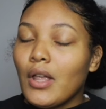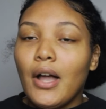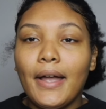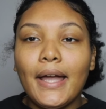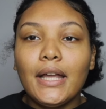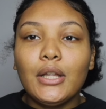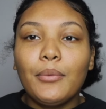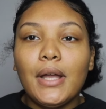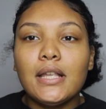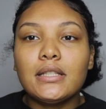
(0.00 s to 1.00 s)
Okay,
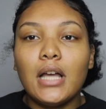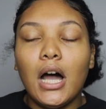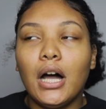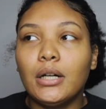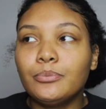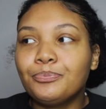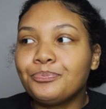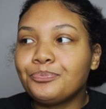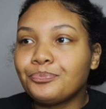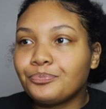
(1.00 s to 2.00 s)
anyways,
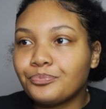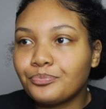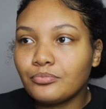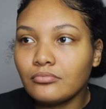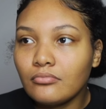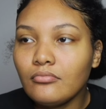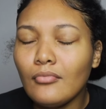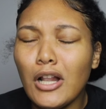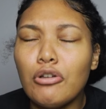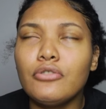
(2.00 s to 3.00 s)

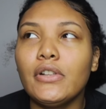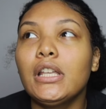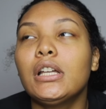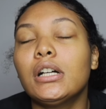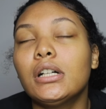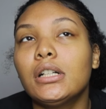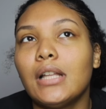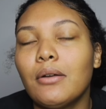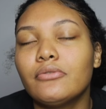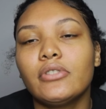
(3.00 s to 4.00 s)
it was really good.
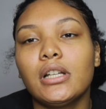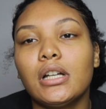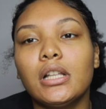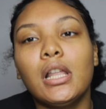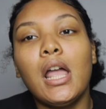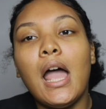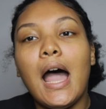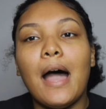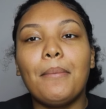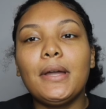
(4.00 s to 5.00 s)
That was really good.
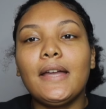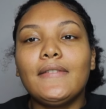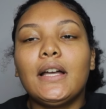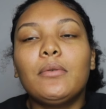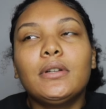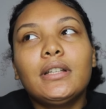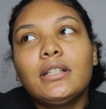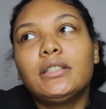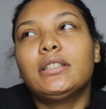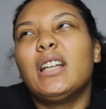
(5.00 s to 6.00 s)
I'm gonna give that one
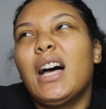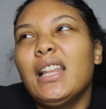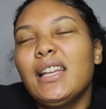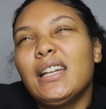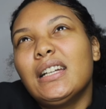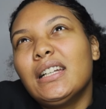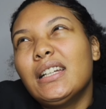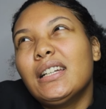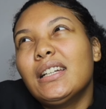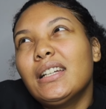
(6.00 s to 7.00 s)
a
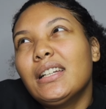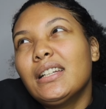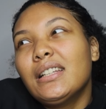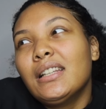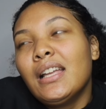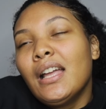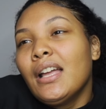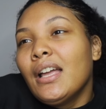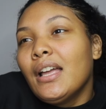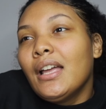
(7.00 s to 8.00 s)
solid
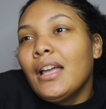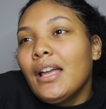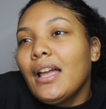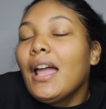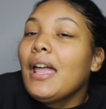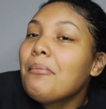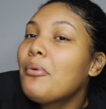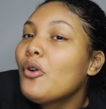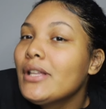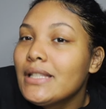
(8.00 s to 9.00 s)

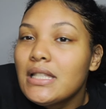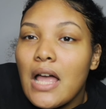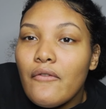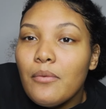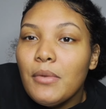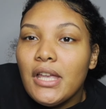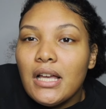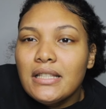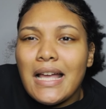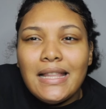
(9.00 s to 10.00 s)
8.7
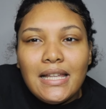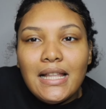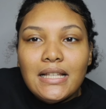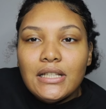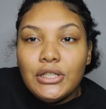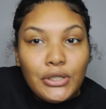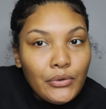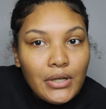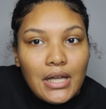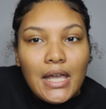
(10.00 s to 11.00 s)
because I think that's a
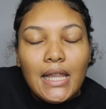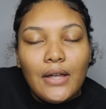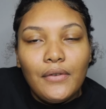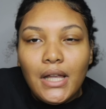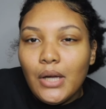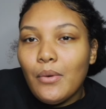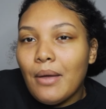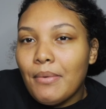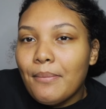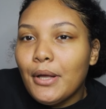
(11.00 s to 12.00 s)
chill cookie and I feel like it would
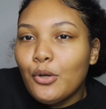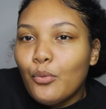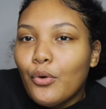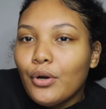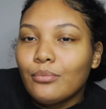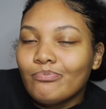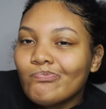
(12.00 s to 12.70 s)
have been better warm.